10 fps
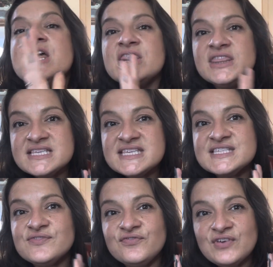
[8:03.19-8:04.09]
This
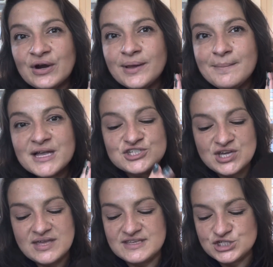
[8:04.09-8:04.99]
is very much
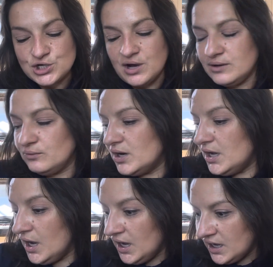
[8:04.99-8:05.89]
in the genre
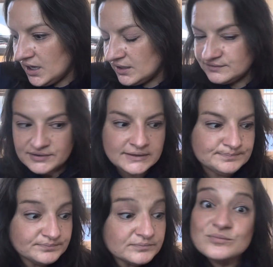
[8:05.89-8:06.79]
of,
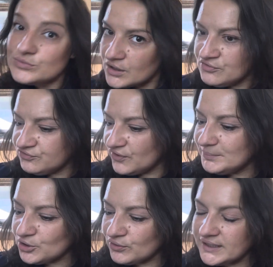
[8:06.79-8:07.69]
from
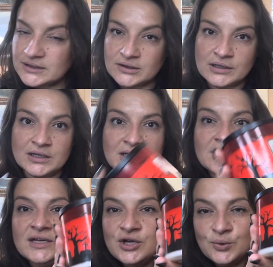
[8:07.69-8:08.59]
Kringle,
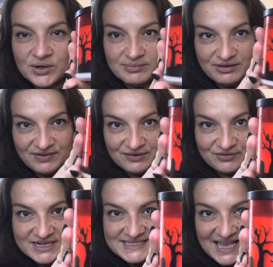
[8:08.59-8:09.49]
one of my
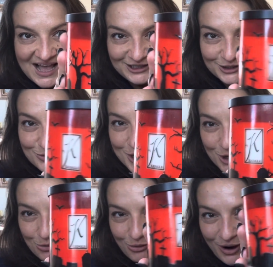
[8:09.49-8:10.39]
favorites, Hallowed
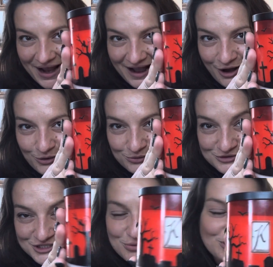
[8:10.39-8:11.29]

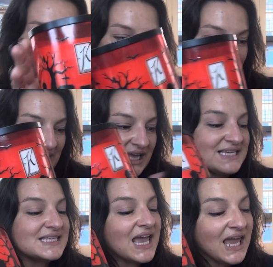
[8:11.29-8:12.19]
Ground. You all know that it
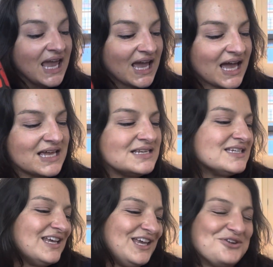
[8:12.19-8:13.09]
is. And
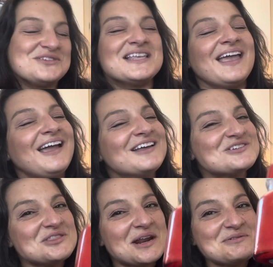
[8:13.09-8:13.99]
here's the
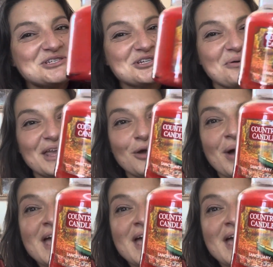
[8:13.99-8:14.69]
candle that I was showing you.